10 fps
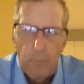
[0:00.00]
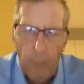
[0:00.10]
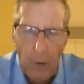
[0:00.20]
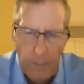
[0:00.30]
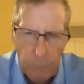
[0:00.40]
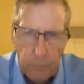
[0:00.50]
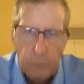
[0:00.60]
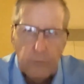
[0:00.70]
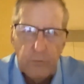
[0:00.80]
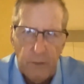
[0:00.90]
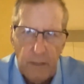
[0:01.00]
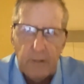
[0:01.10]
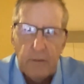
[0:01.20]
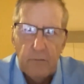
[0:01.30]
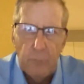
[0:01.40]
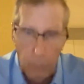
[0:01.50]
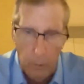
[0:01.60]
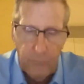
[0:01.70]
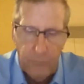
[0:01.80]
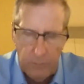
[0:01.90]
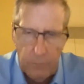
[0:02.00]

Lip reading: by reducing the activity, willfully